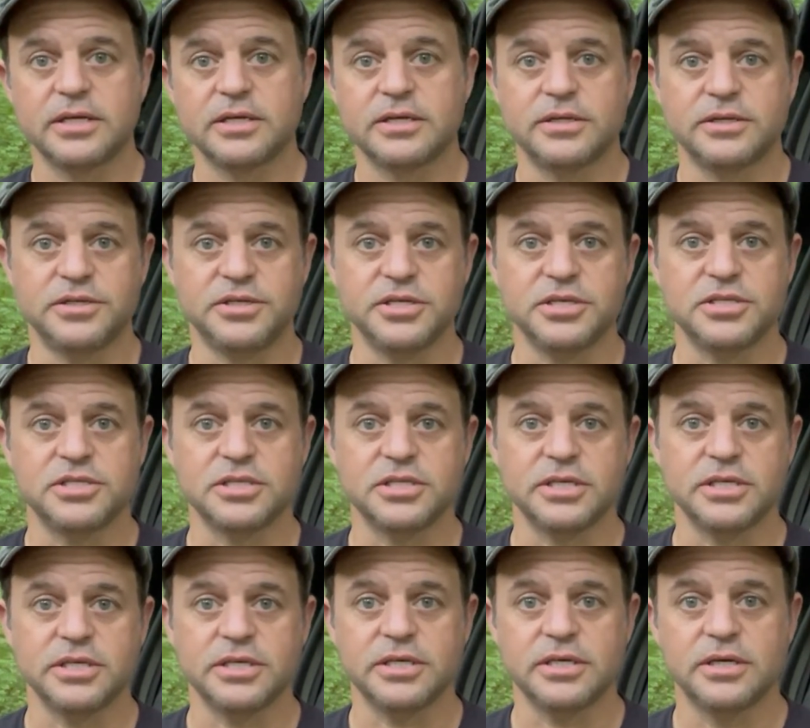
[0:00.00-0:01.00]

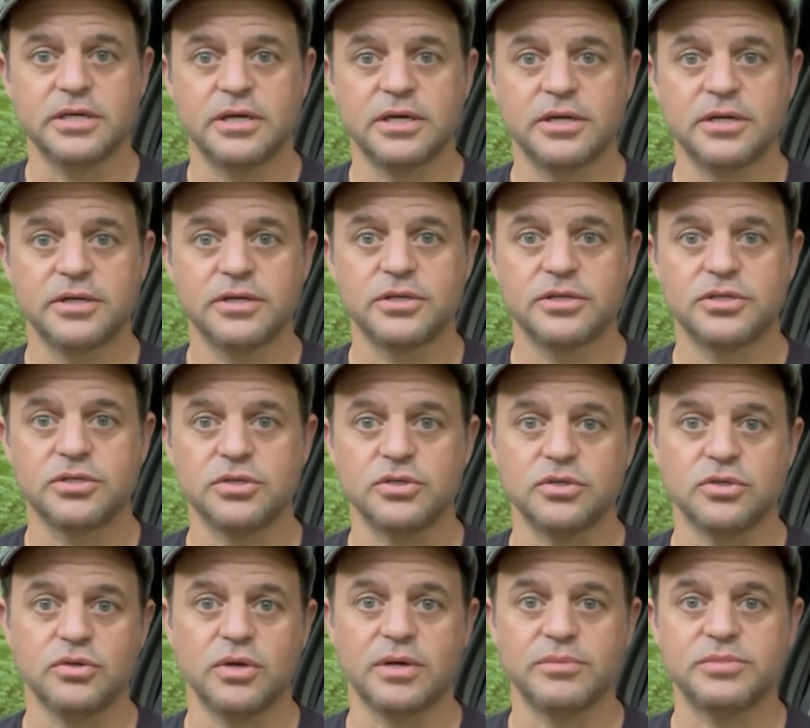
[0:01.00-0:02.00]
DC
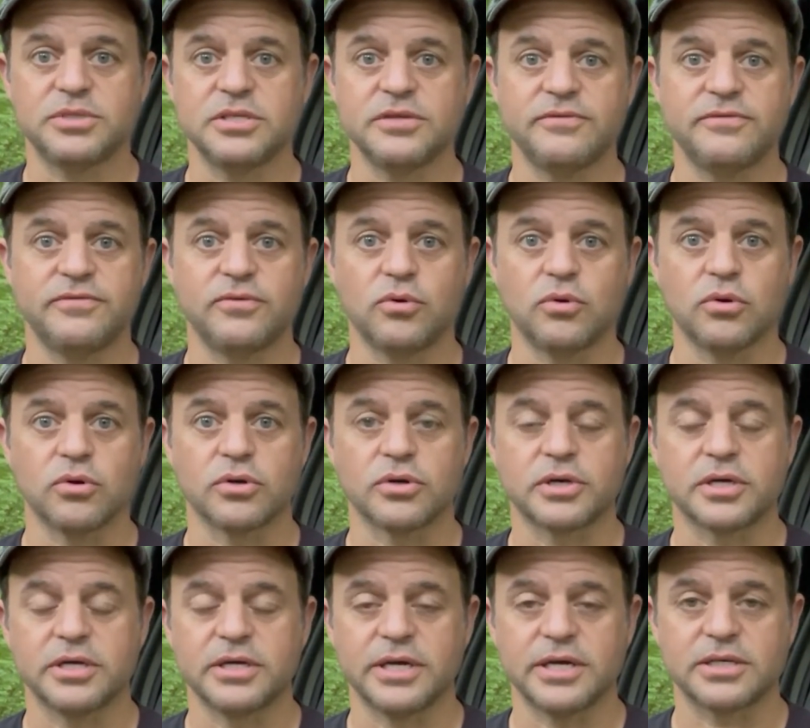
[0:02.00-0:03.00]
to MC4
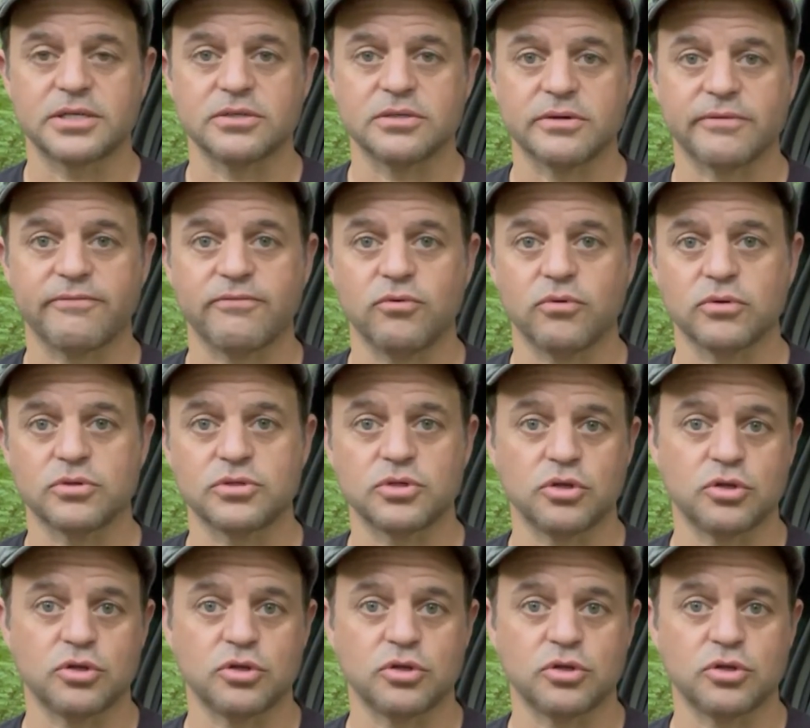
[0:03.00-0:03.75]
connector for solar